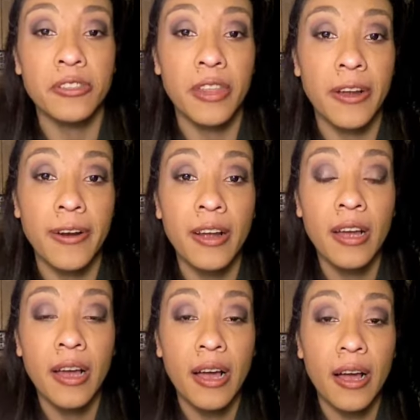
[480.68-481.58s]
there.
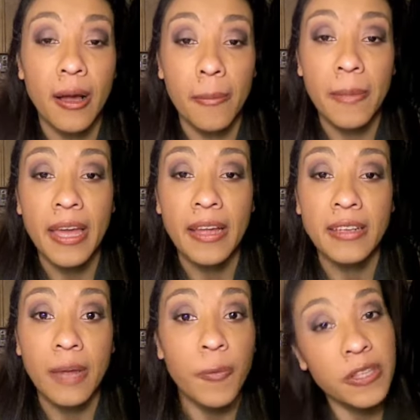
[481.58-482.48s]
And
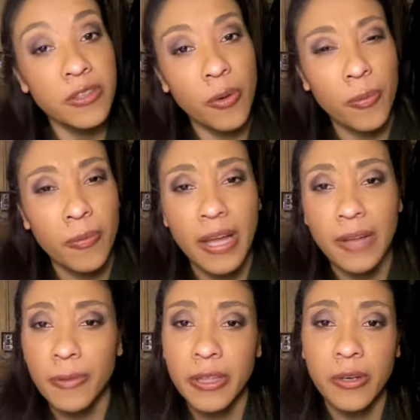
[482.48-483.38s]
I really
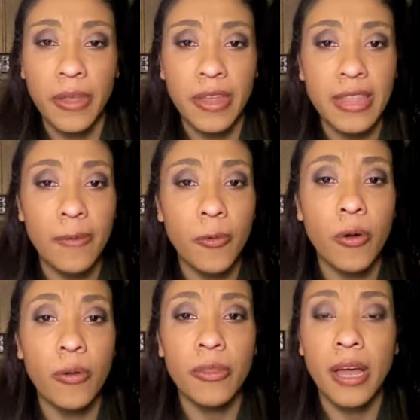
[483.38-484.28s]
don't like that
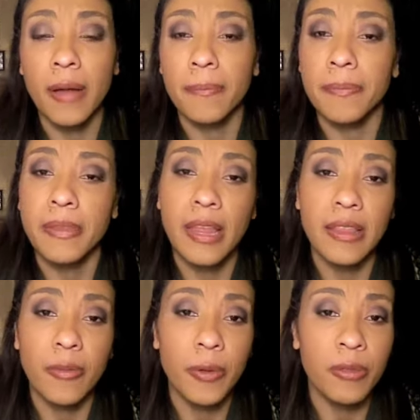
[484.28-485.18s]
rule,
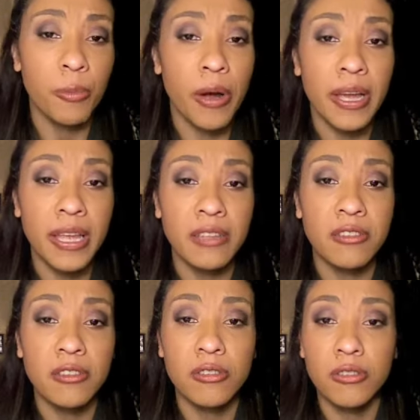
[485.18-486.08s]
and the reason why
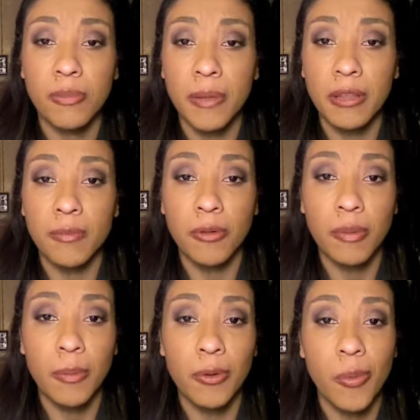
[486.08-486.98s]
is just because most
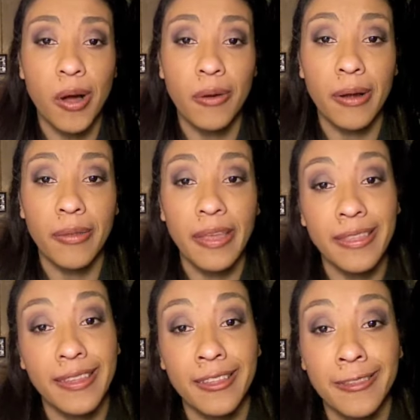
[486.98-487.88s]
people don't walk around like
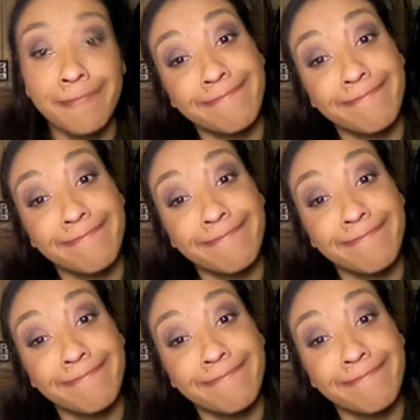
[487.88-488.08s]
this.